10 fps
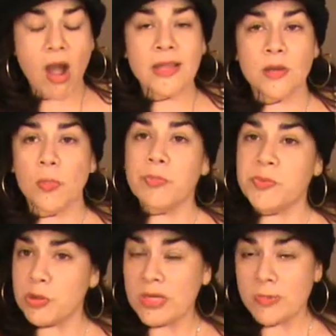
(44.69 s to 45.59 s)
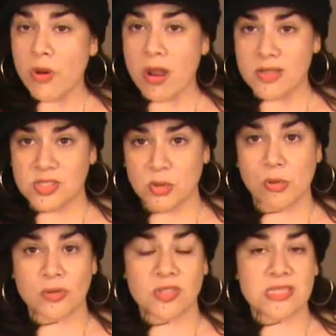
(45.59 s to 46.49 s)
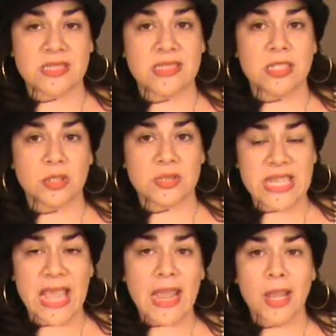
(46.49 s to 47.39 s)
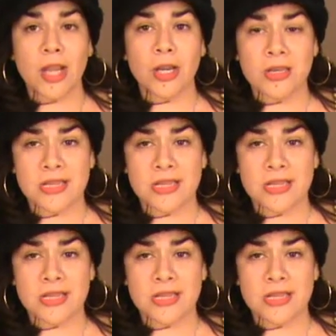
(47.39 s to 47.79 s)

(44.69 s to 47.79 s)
on beauty products total, so this includes hair,